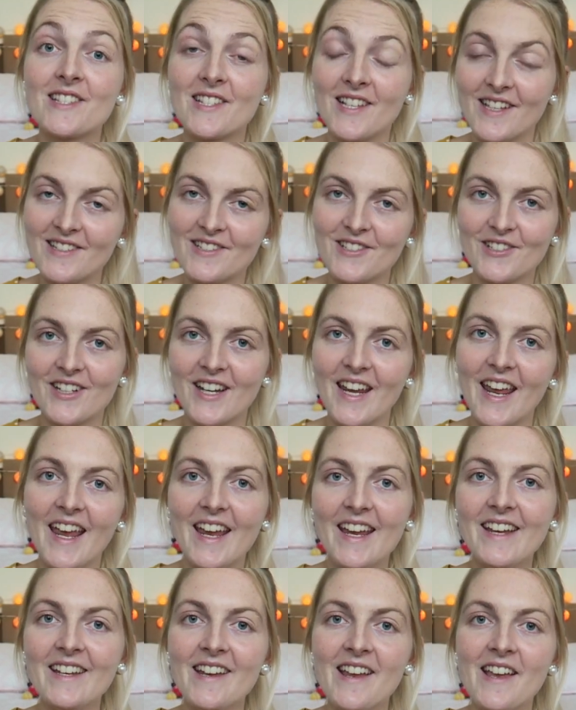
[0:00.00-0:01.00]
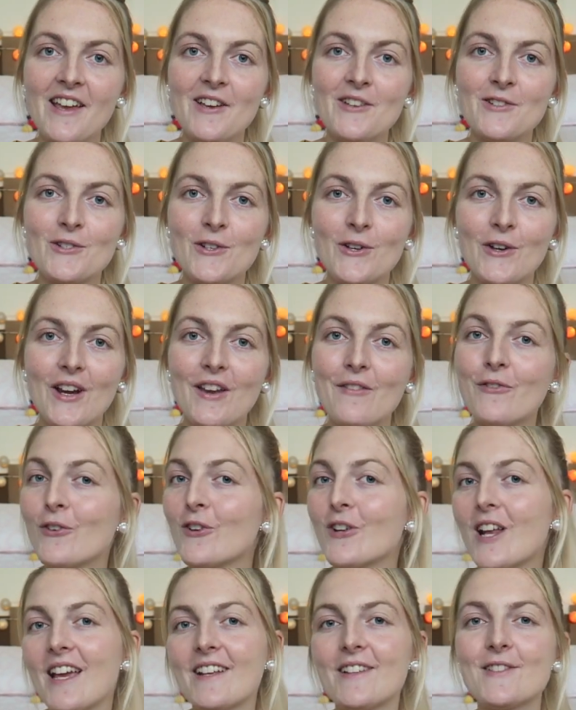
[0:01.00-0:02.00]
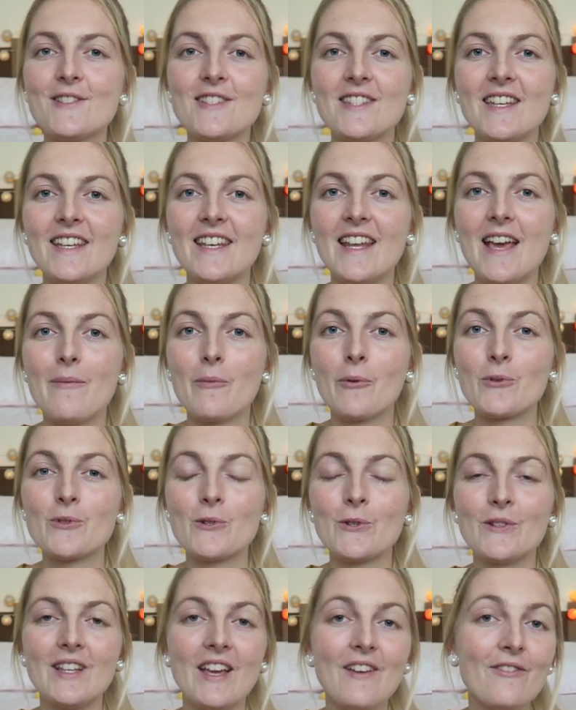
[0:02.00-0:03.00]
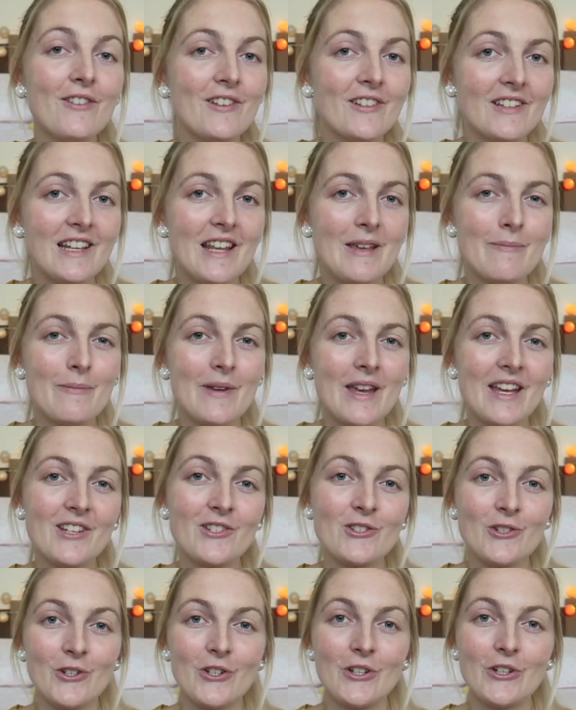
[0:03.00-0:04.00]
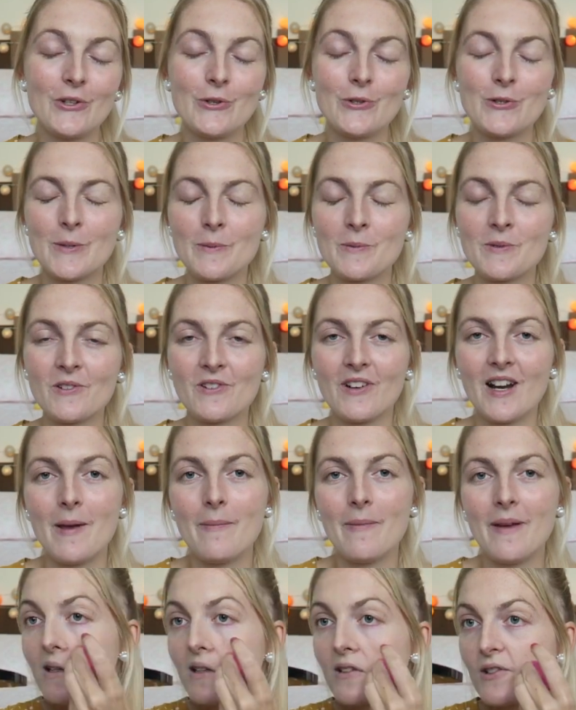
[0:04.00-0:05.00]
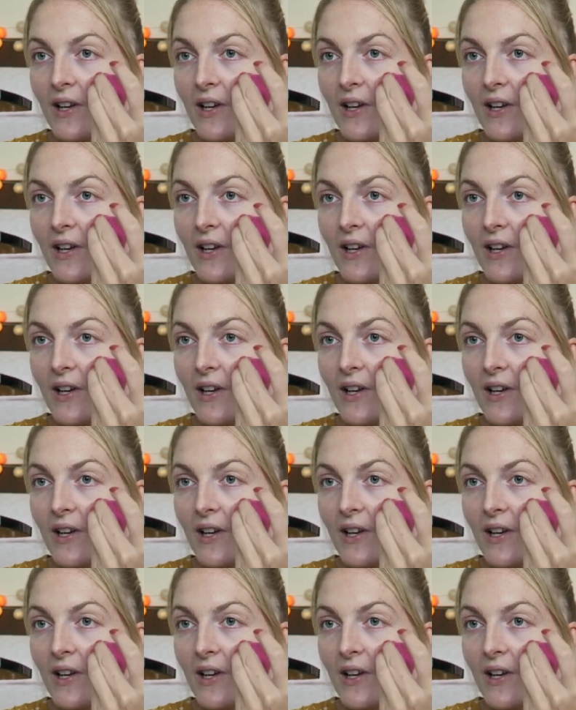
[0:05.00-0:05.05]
Saturday. So if you like to see them, also definitely make sure you subscribe.